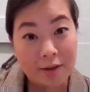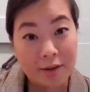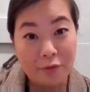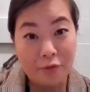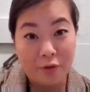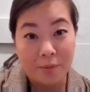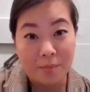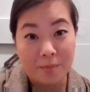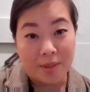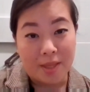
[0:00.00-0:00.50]
it
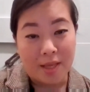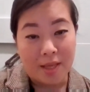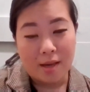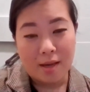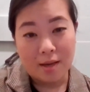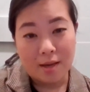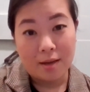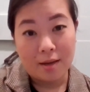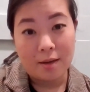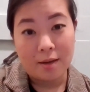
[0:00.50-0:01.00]
from
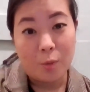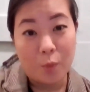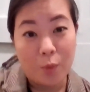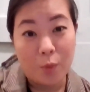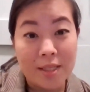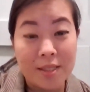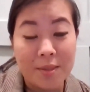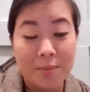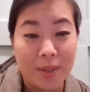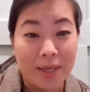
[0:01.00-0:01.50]
the
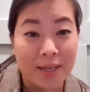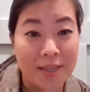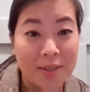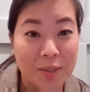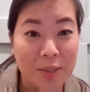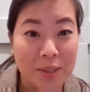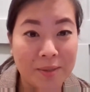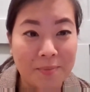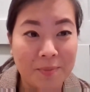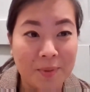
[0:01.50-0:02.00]
West
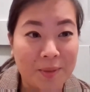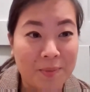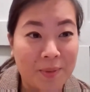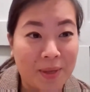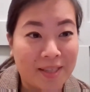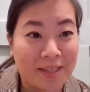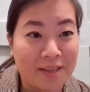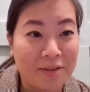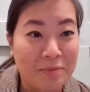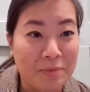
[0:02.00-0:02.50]
Malaysia
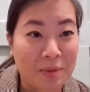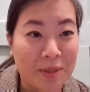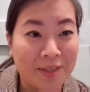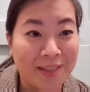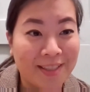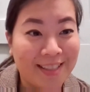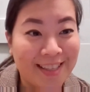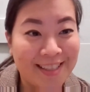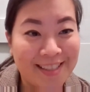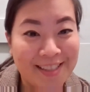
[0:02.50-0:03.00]
perspective,
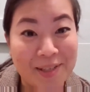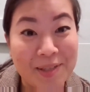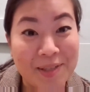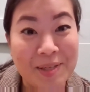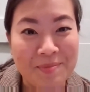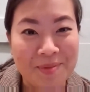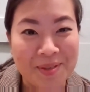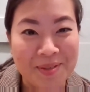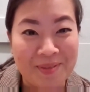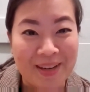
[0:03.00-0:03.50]
because that's the only
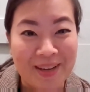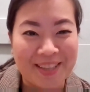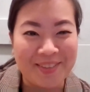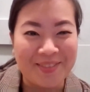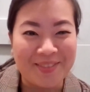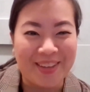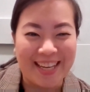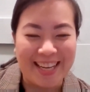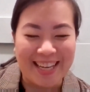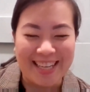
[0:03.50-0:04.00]
perspective
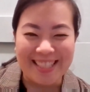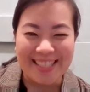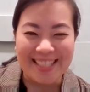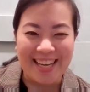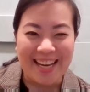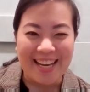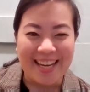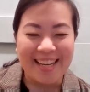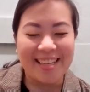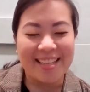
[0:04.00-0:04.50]
I can
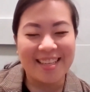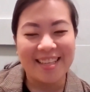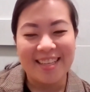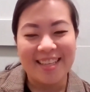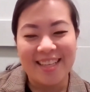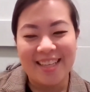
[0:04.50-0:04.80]
take.